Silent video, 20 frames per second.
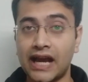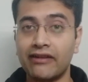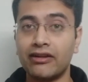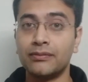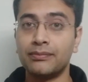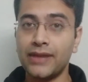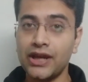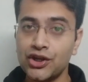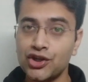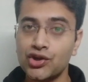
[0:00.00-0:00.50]
I
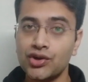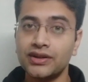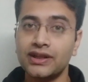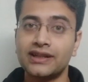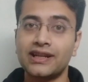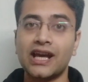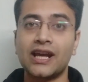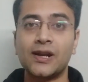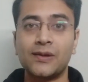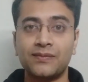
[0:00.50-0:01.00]
will make sure
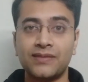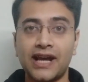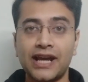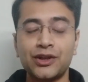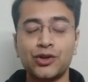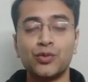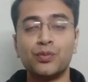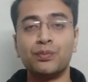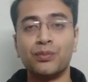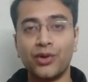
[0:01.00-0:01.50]
that I reply
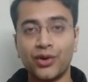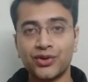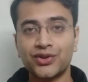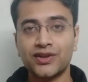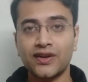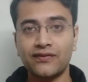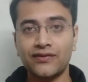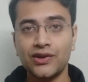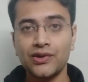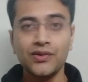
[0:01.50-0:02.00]
to
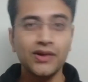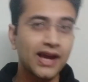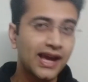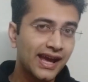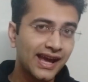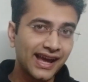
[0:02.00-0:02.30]
most of you.